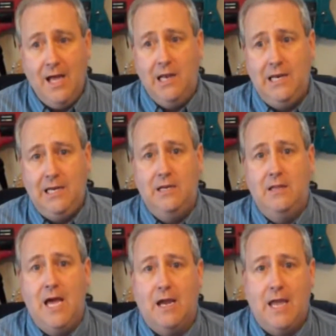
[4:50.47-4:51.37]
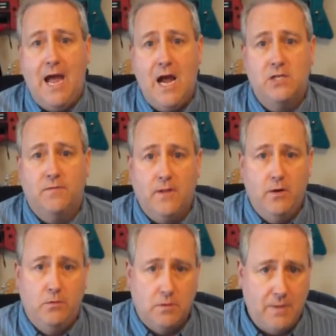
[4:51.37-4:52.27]
I needed that cash
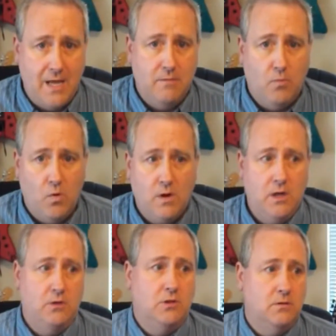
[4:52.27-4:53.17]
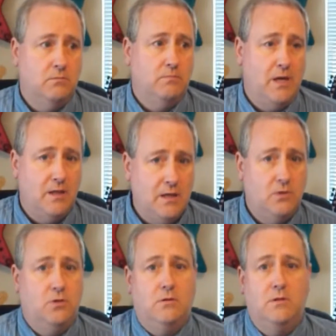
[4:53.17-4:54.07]
flow to pay the mortgage and pay the
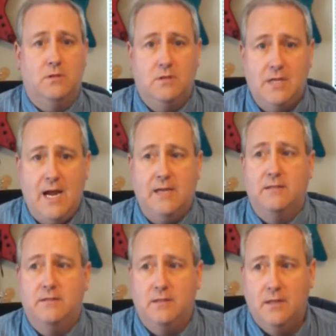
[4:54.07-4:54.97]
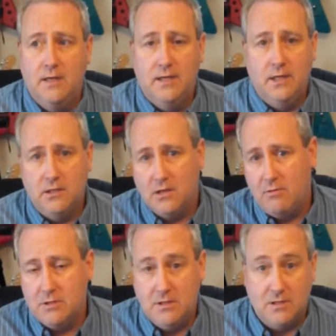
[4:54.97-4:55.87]
insurance and the taxes. And so
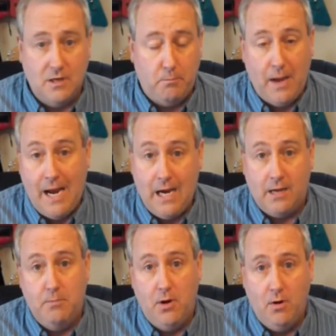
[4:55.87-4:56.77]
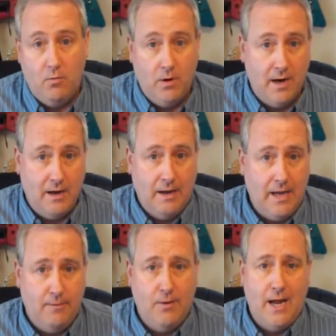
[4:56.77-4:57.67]
I was just in a panic mode when I
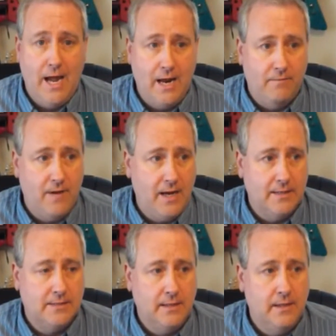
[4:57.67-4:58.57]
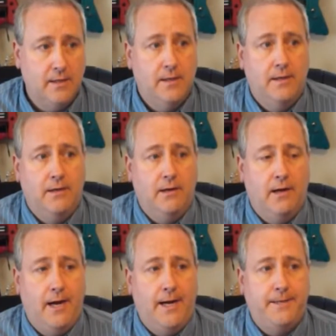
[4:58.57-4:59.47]
when I had a vacancy.
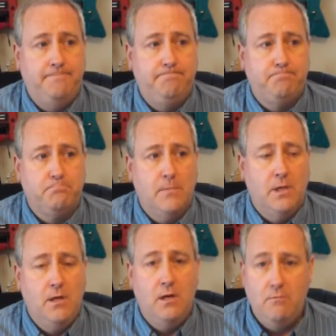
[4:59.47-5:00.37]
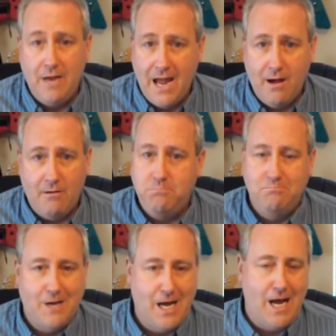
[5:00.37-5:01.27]
Um, you know, now
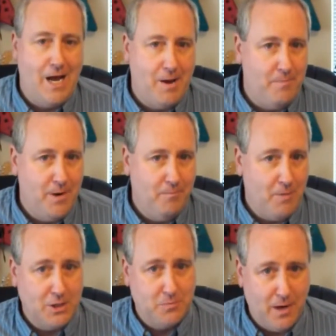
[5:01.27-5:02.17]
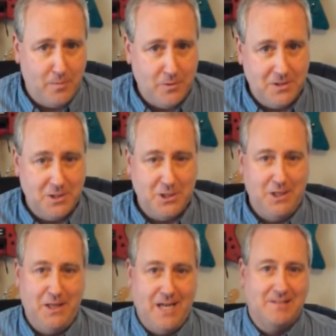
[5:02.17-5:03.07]
I, am in a much better
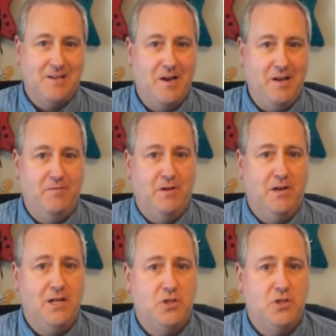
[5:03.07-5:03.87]
position, and that's not even an